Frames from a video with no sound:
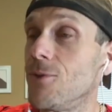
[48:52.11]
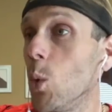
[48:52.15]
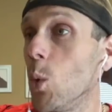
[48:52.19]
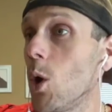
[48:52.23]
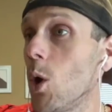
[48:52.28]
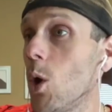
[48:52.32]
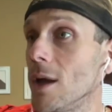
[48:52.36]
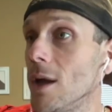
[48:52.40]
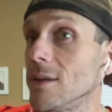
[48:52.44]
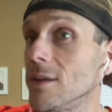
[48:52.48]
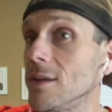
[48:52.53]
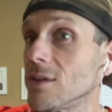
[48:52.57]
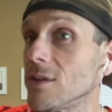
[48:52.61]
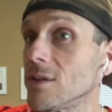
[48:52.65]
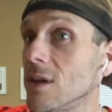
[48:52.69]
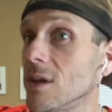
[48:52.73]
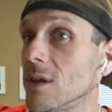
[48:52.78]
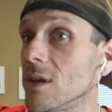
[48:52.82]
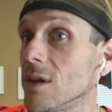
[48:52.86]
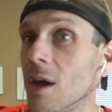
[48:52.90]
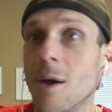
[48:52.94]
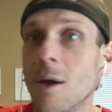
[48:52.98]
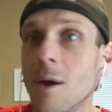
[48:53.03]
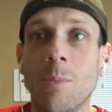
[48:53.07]
want,
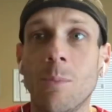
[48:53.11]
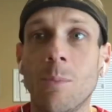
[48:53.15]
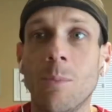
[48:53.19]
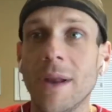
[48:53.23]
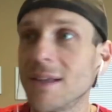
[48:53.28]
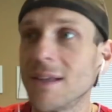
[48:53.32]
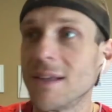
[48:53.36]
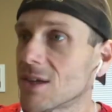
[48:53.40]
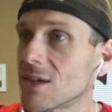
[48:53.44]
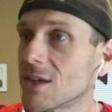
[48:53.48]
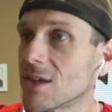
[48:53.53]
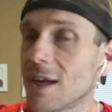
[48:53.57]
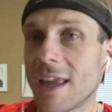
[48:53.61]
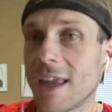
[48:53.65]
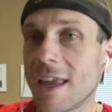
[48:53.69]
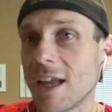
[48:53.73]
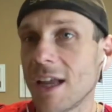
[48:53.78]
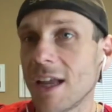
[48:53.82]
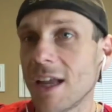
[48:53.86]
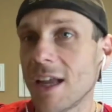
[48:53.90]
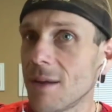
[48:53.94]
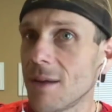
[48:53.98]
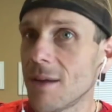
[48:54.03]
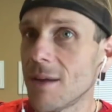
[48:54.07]
but it's going to
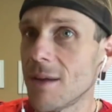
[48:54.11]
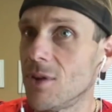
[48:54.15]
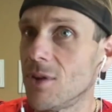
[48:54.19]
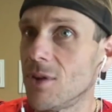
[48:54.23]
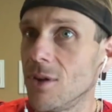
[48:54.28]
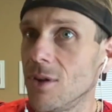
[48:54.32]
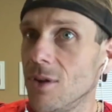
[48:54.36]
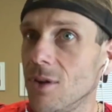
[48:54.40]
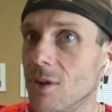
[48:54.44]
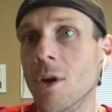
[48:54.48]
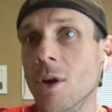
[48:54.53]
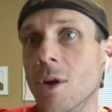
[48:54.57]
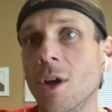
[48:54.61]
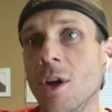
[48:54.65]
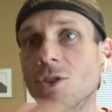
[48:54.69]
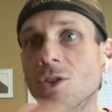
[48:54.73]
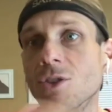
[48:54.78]
catch up to you.